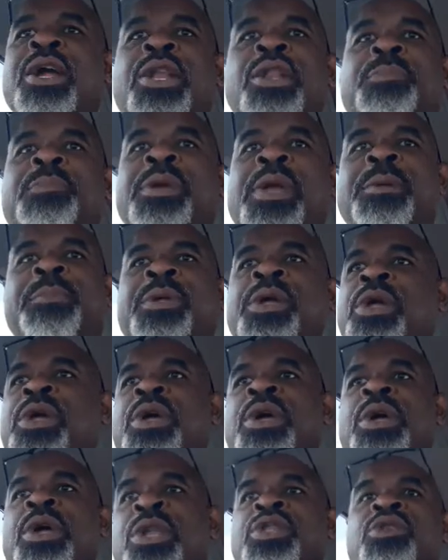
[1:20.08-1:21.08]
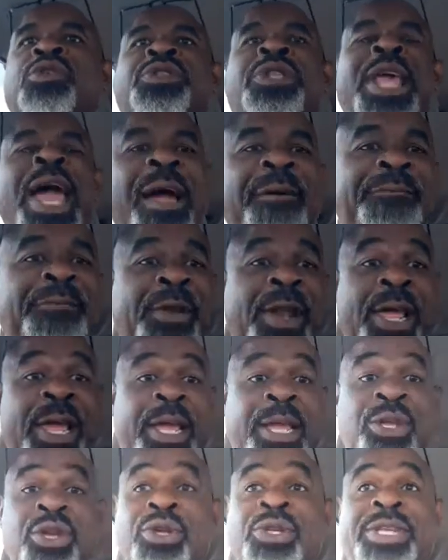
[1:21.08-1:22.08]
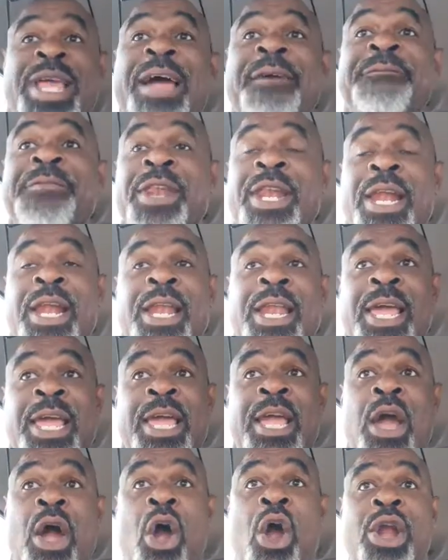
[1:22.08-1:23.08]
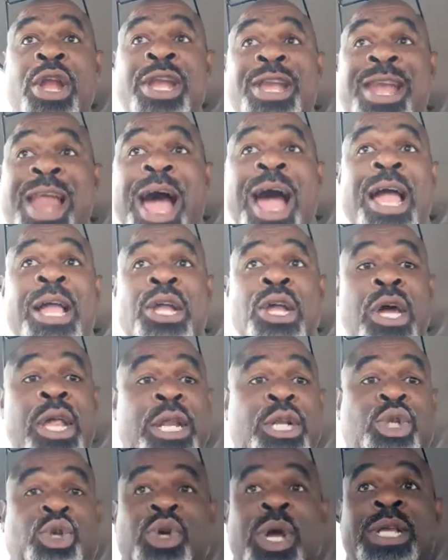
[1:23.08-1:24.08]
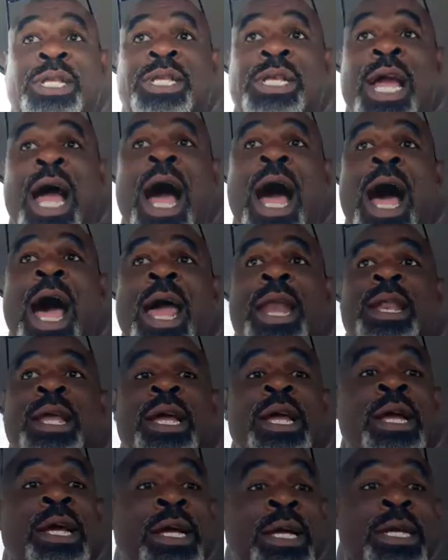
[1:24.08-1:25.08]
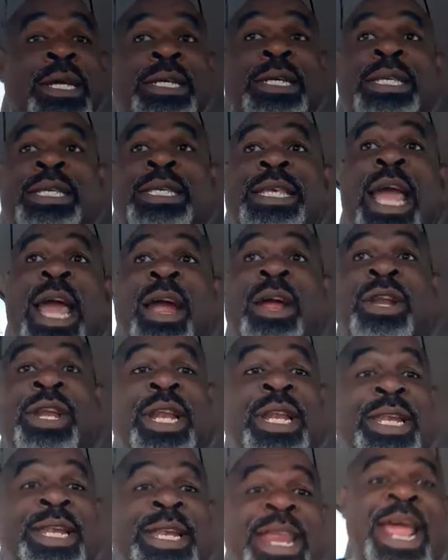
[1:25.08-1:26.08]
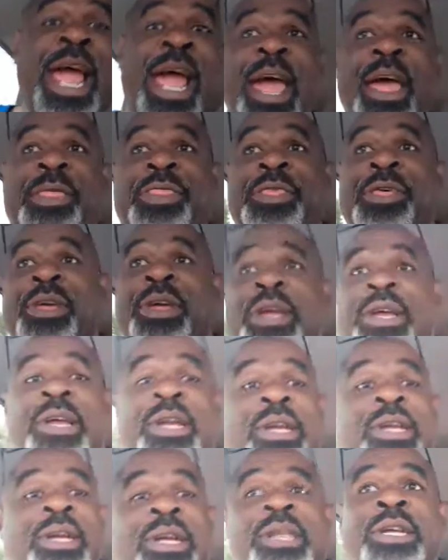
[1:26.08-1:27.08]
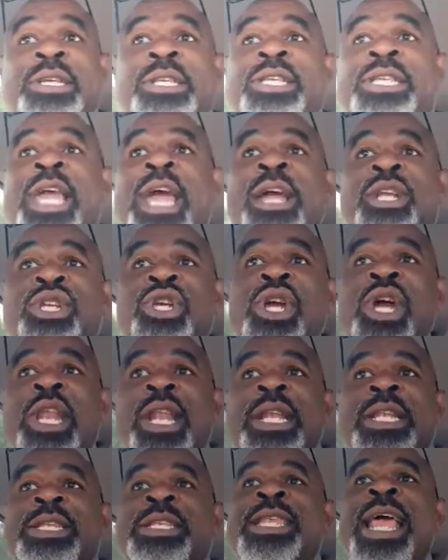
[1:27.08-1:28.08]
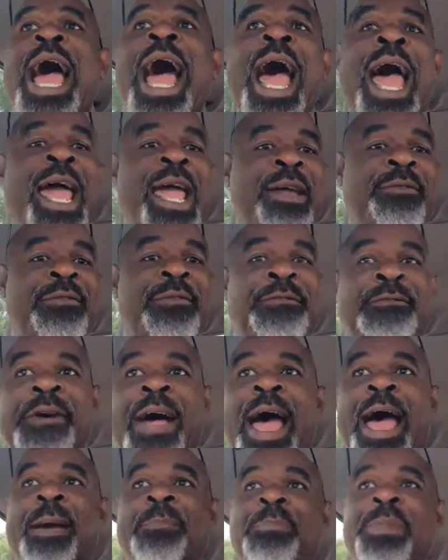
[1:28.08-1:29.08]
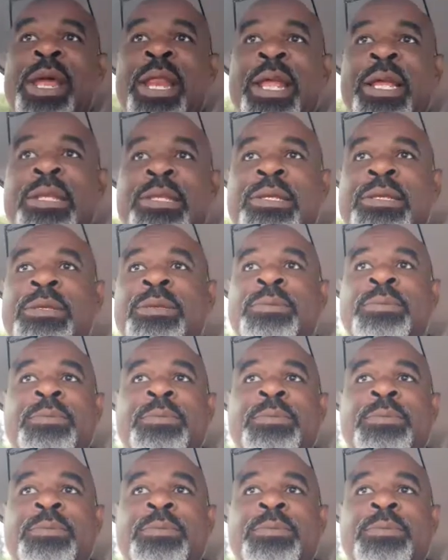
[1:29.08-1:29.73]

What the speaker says: going to be able to, you definitely are not going to trust God scared to death. Scared you're going to die every 5 minutes.